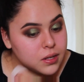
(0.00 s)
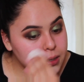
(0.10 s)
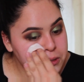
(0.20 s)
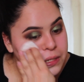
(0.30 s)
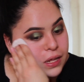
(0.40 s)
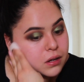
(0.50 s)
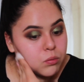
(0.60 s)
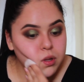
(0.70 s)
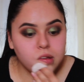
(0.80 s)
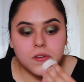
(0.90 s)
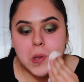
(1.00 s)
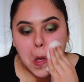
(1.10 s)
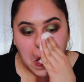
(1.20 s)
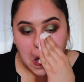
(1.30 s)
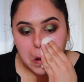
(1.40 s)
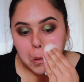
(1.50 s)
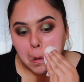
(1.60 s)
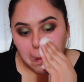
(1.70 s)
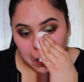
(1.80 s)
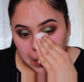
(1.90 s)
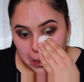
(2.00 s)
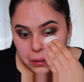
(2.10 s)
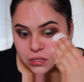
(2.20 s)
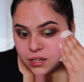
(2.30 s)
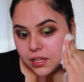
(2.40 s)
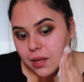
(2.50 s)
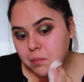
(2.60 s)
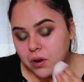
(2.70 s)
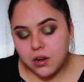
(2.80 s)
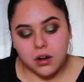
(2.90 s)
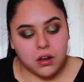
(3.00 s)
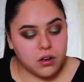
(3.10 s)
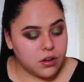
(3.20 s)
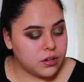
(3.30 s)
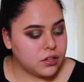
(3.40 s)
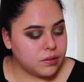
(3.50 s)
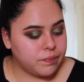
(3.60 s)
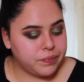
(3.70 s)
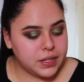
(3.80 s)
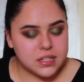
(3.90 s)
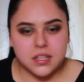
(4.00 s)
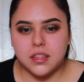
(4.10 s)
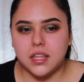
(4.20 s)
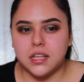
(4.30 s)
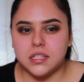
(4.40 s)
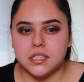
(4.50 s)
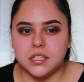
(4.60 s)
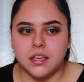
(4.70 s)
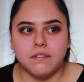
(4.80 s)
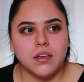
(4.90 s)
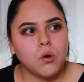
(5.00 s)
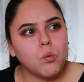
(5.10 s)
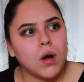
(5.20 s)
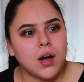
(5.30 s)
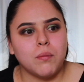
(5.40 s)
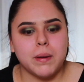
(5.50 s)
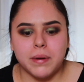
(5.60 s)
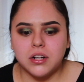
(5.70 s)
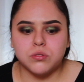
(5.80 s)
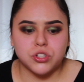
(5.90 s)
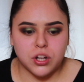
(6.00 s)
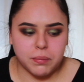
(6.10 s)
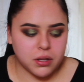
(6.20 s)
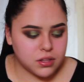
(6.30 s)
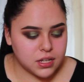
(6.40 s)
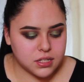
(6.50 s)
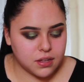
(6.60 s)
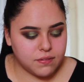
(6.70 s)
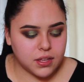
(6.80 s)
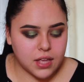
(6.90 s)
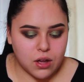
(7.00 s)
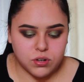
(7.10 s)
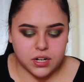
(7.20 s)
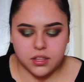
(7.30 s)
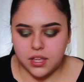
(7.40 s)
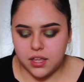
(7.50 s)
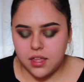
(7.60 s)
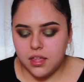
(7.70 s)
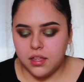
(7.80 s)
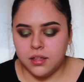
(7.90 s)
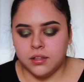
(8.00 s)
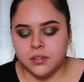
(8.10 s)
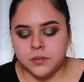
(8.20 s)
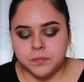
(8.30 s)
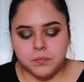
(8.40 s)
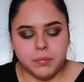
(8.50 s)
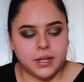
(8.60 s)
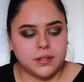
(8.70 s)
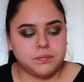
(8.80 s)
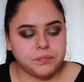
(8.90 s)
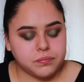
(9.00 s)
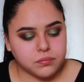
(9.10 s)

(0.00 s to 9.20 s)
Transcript: that we were walking outside of Kmart on, is it Thanksgiving? Wow, my parents were shopping on Thanksgiving. How dare they? But